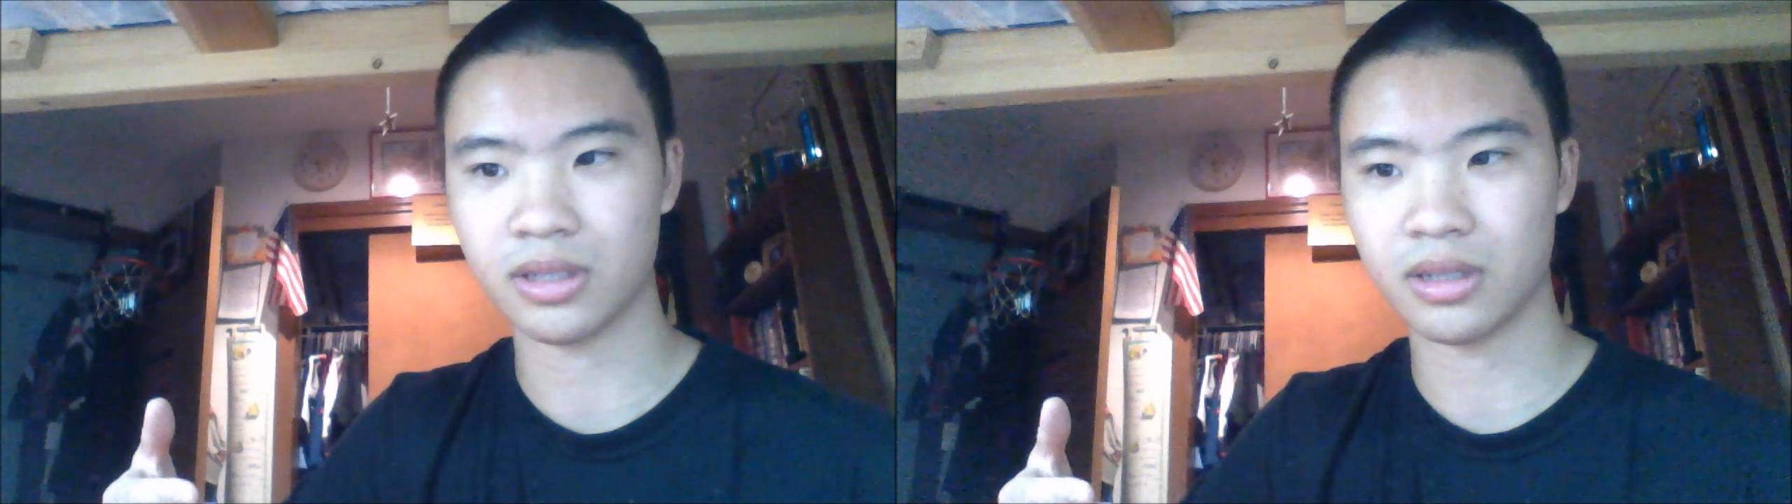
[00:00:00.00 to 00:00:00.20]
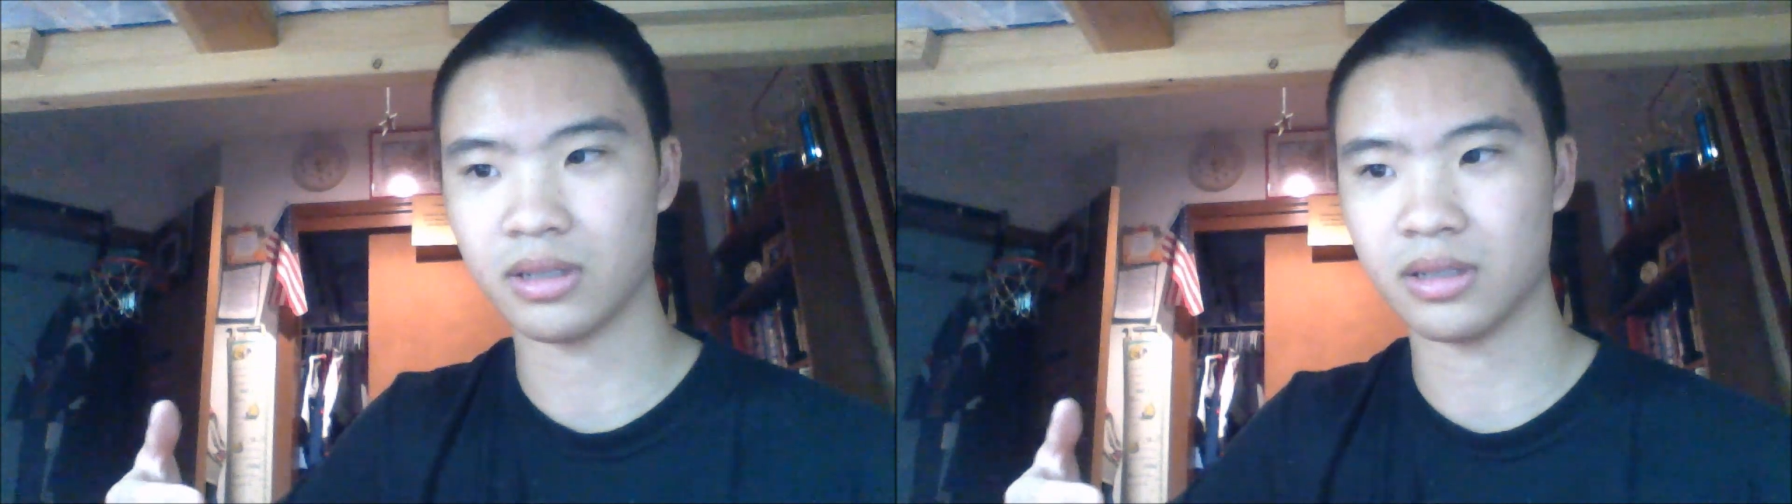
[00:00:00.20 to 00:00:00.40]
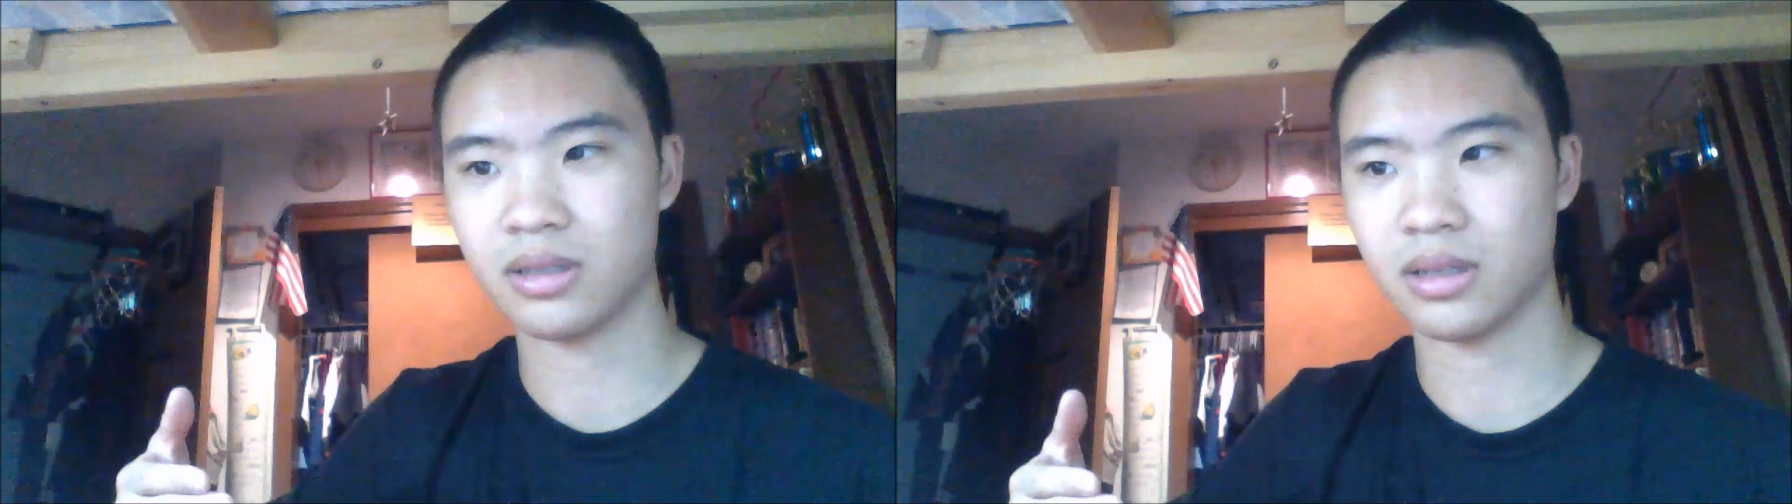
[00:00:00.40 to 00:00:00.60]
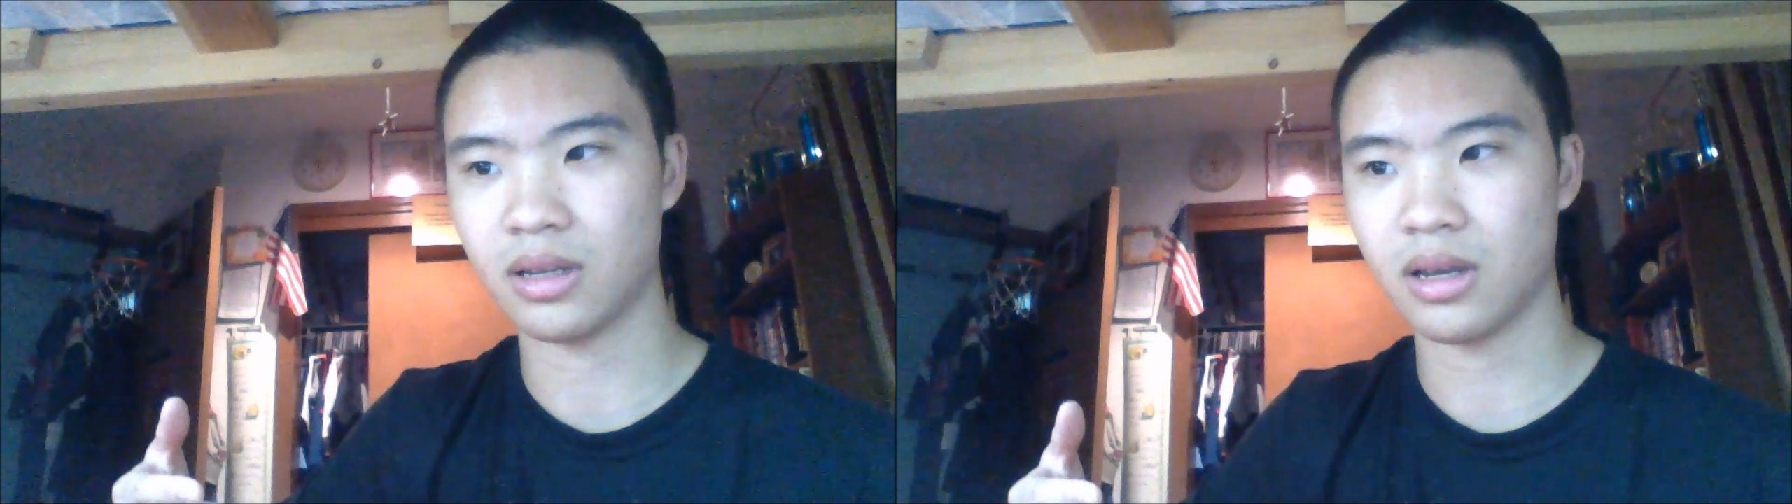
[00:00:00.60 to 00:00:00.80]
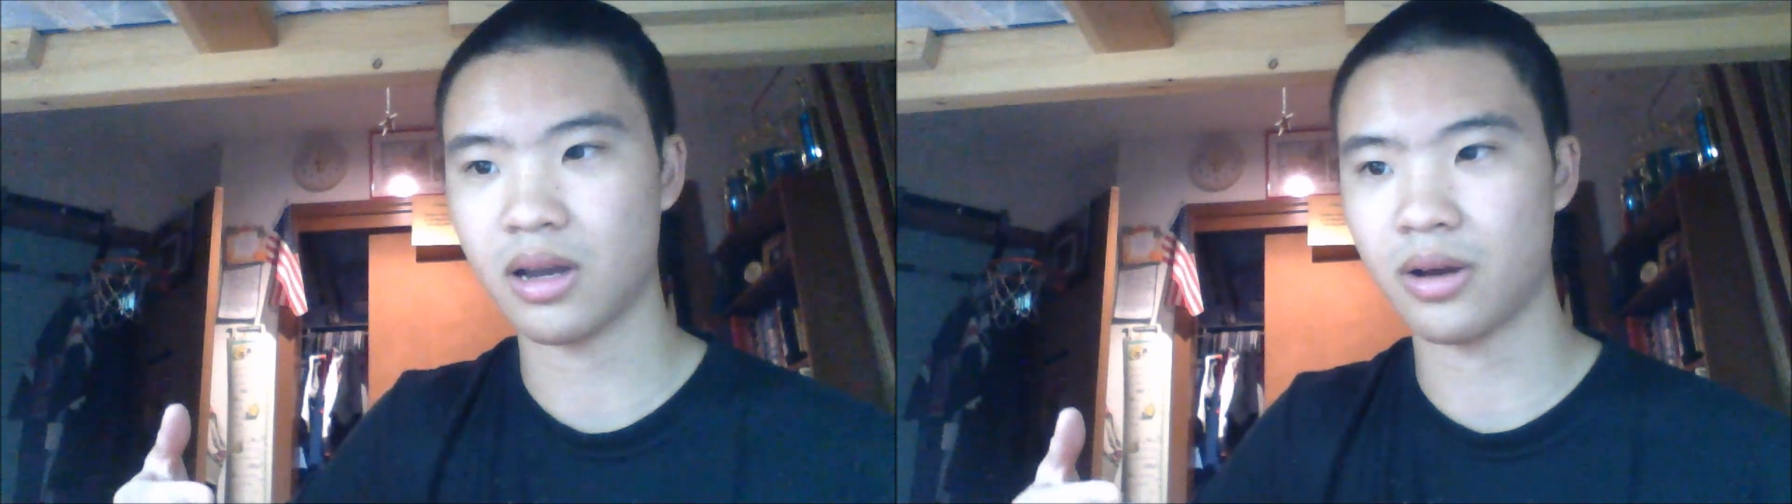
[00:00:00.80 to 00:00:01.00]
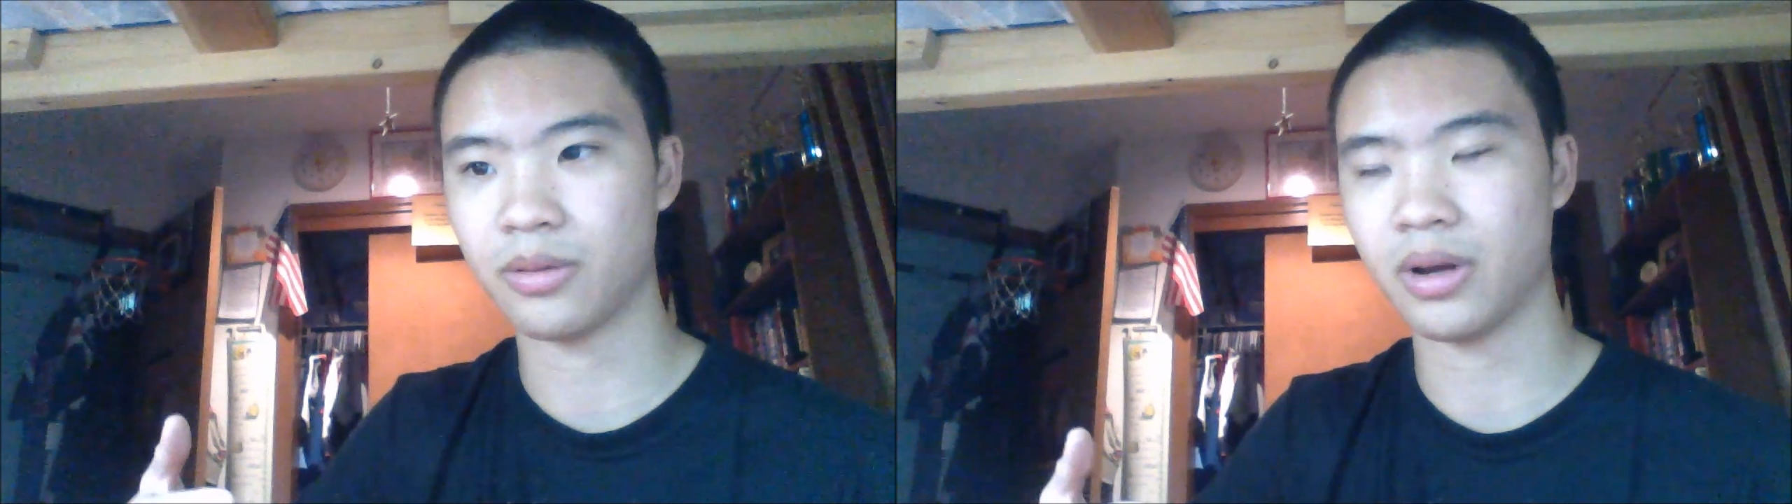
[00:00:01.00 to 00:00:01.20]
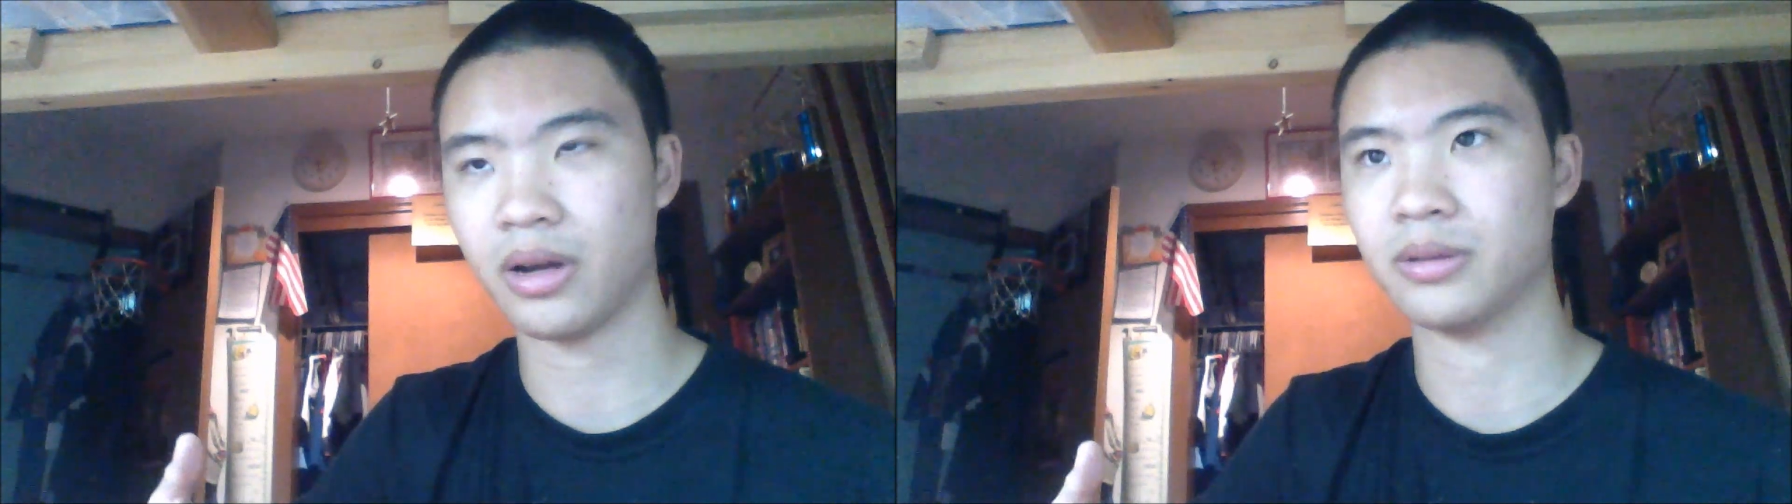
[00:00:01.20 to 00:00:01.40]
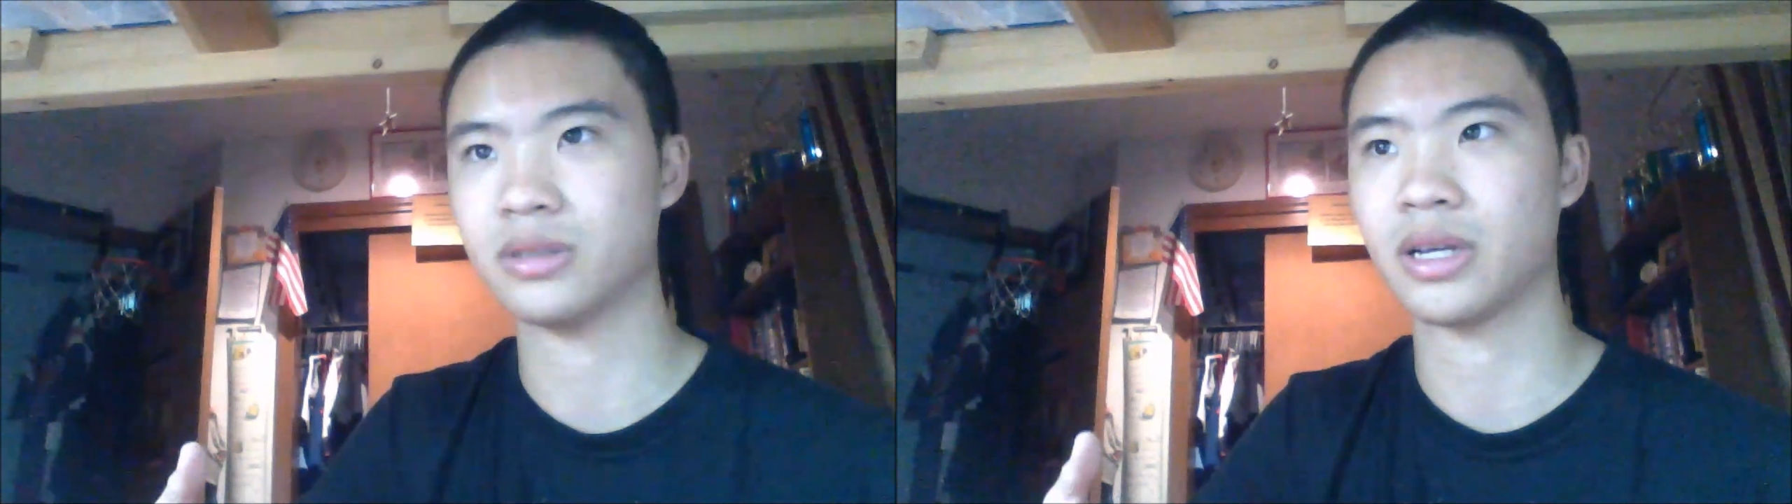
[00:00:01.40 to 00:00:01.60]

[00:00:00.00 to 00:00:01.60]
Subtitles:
because I was like,